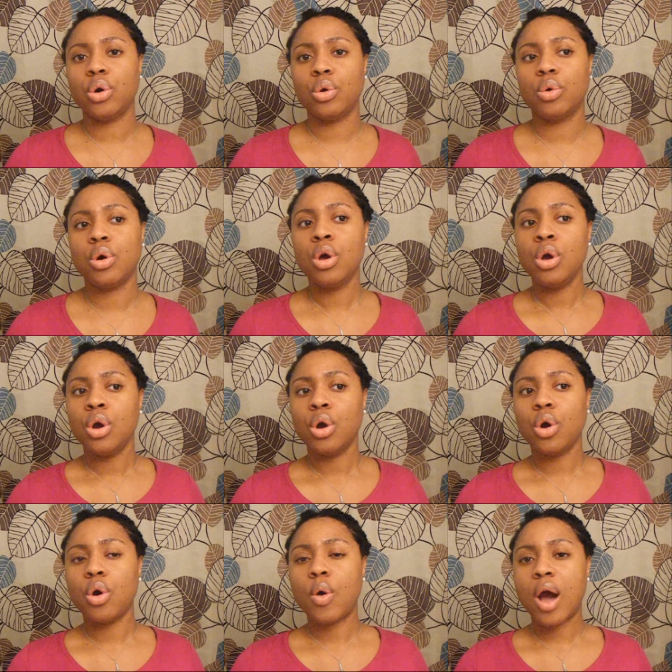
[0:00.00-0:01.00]
don't
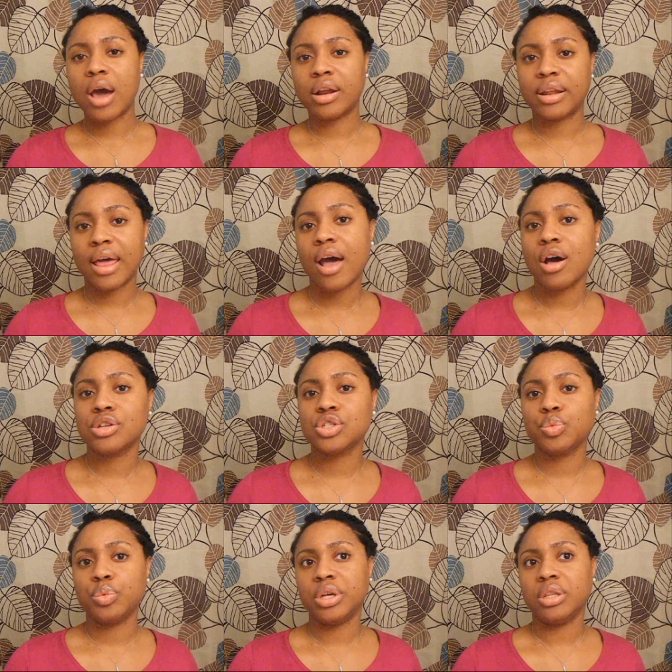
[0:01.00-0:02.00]
go out of the
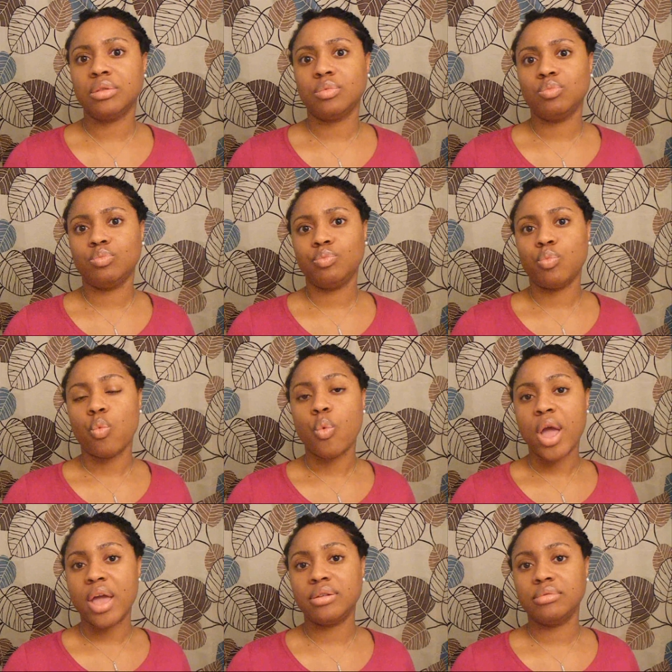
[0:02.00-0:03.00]
house with
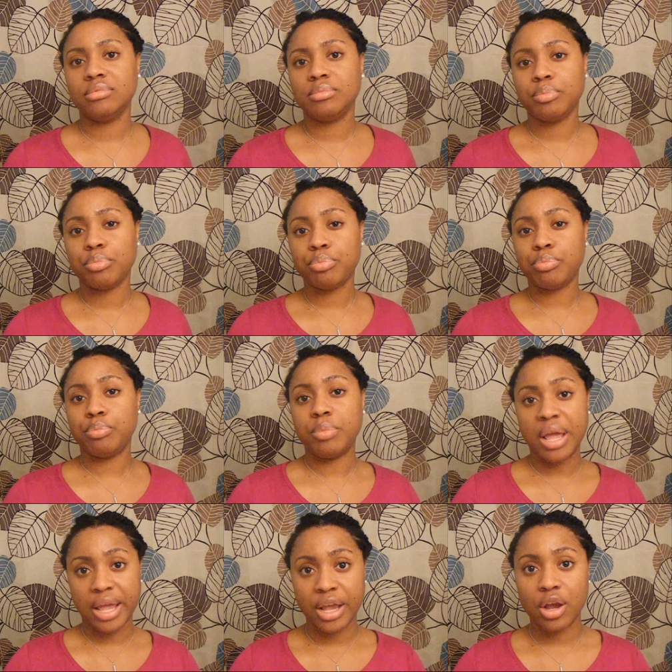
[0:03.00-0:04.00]
wet
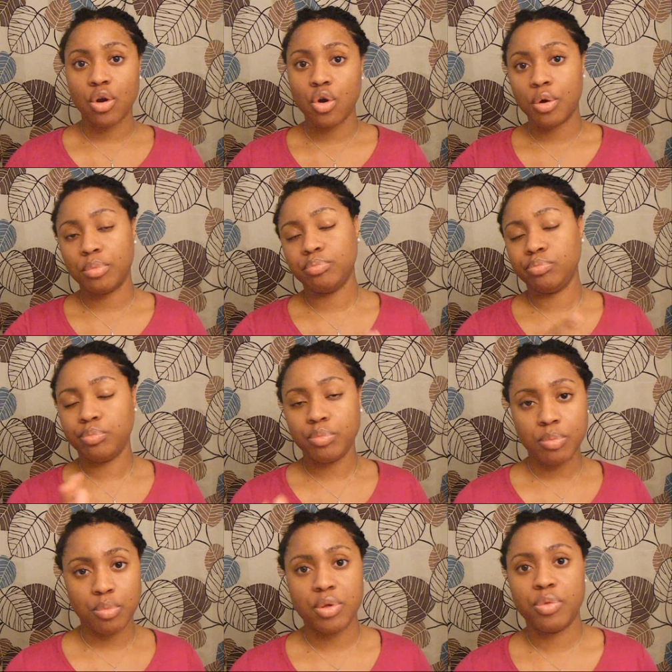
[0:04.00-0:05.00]
hair or
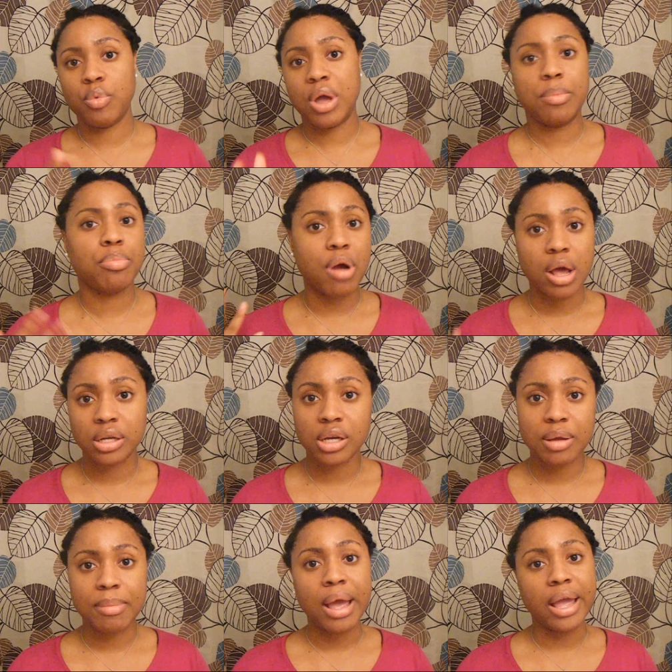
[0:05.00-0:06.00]
with wet
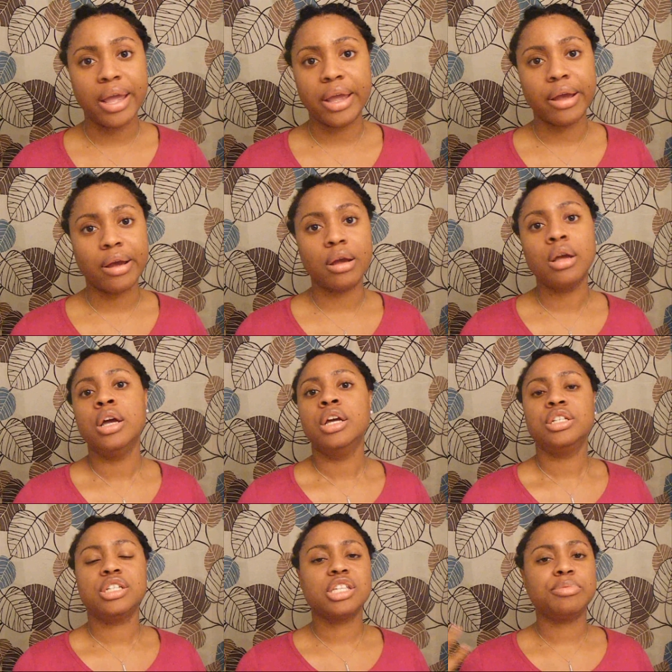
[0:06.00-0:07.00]
product in my hair
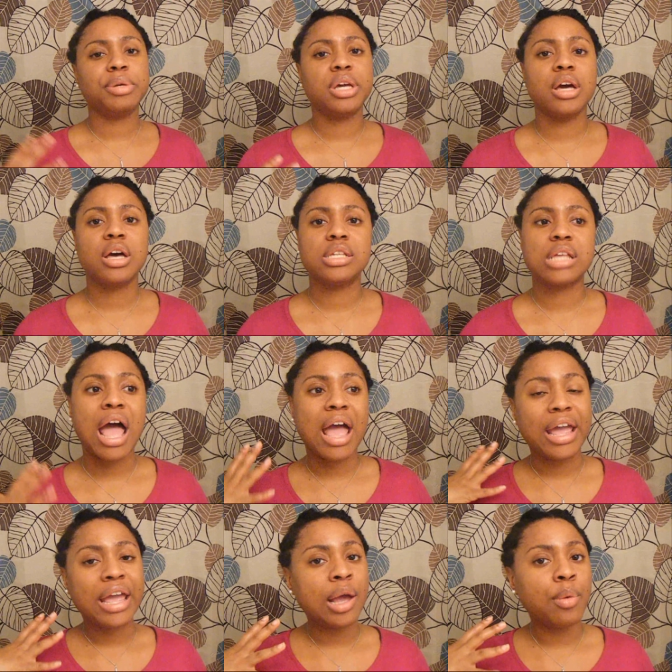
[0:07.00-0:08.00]
just because
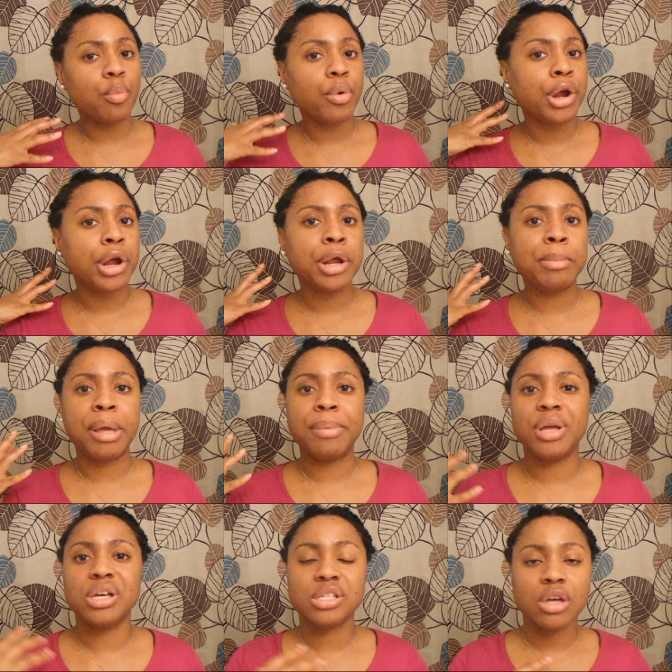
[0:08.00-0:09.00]
I am wearing
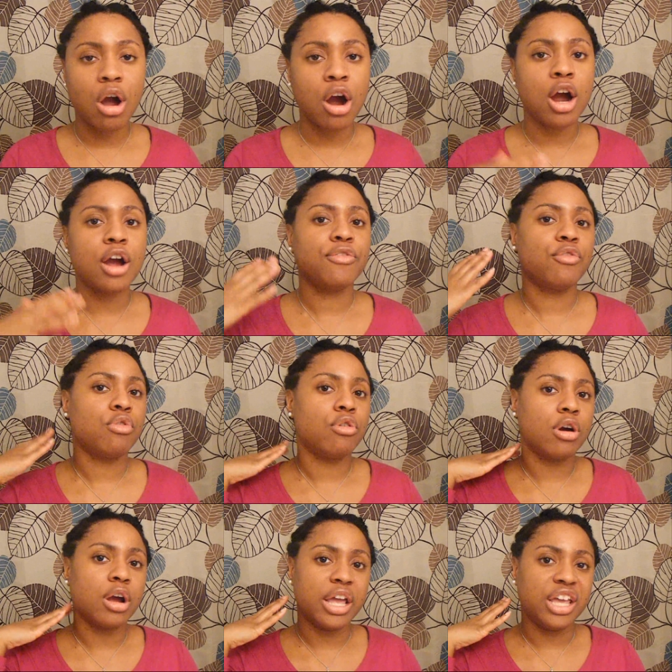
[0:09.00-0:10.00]
maybe a scarf
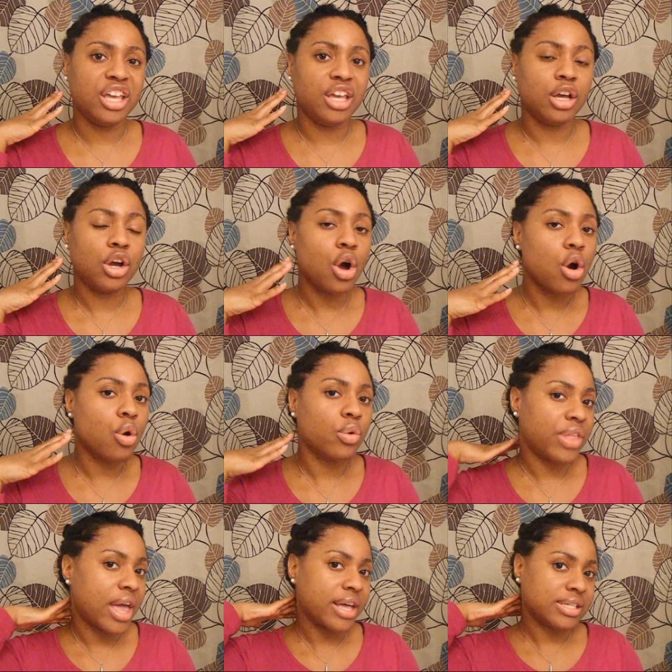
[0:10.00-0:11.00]
or a
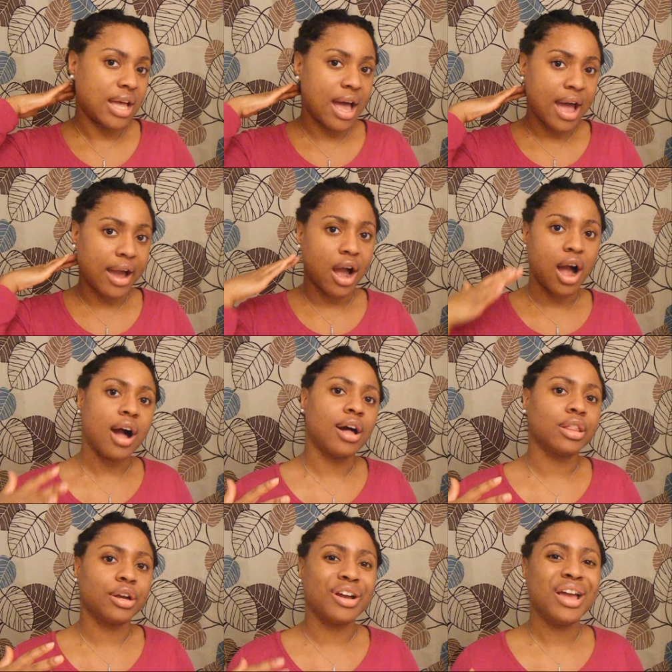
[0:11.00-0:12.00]
coat that has a high
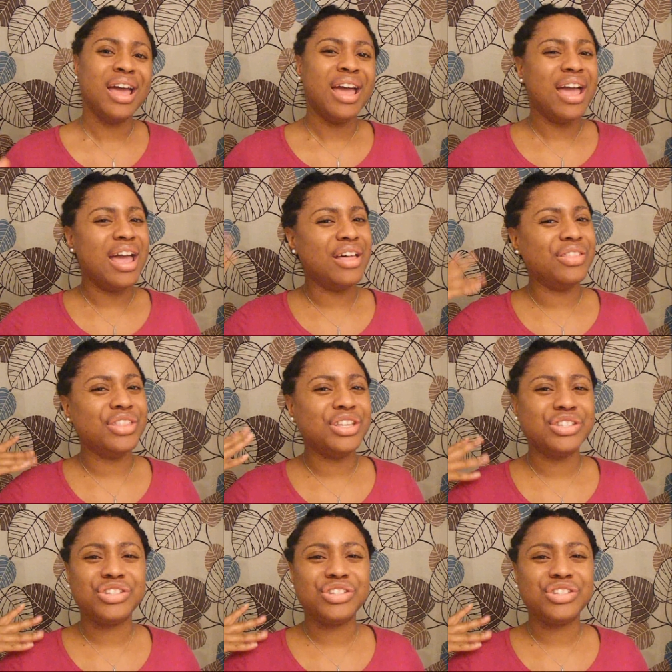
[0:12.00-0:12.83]
collar and